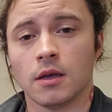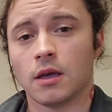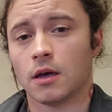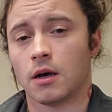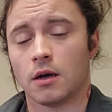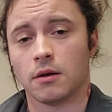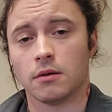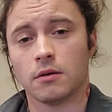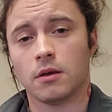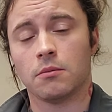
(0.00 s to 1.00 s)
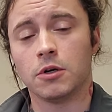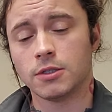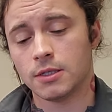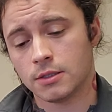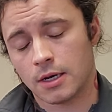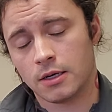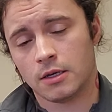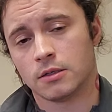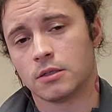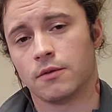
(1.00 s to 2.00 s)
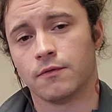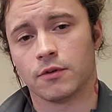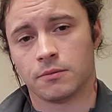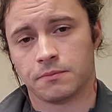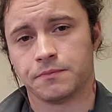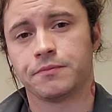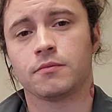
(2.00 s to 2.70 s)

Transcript: And most of these ideas come from,